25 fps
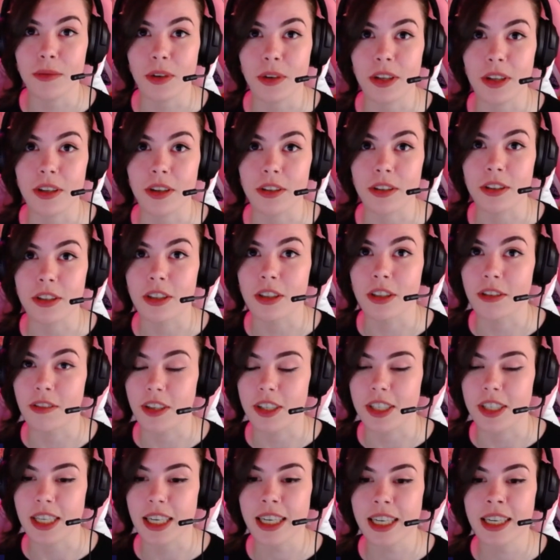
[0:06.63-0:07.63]
with Ulster
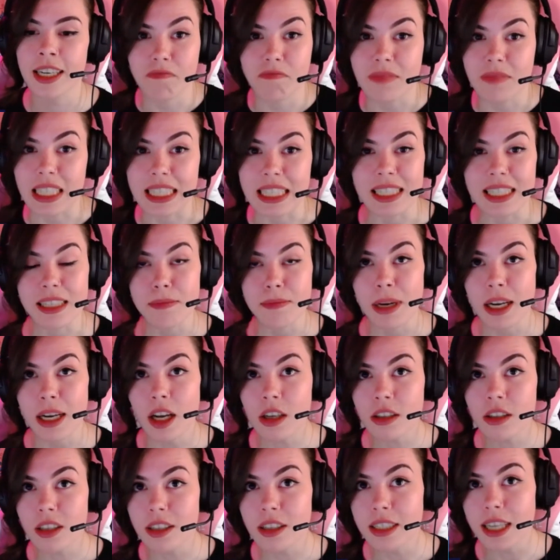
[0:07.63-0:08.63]
University. This is my
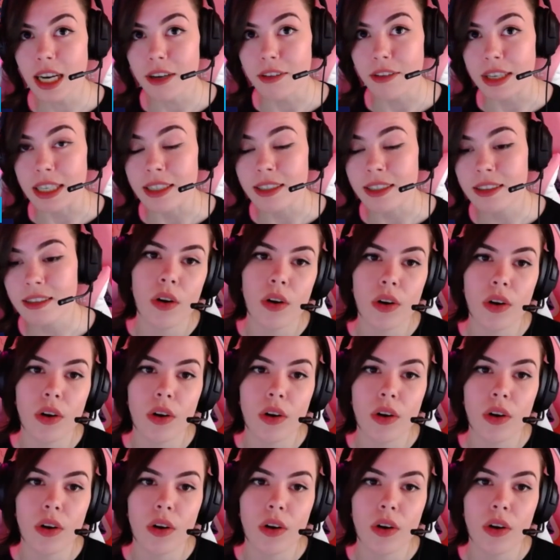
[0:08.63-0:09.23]
lockdown diary.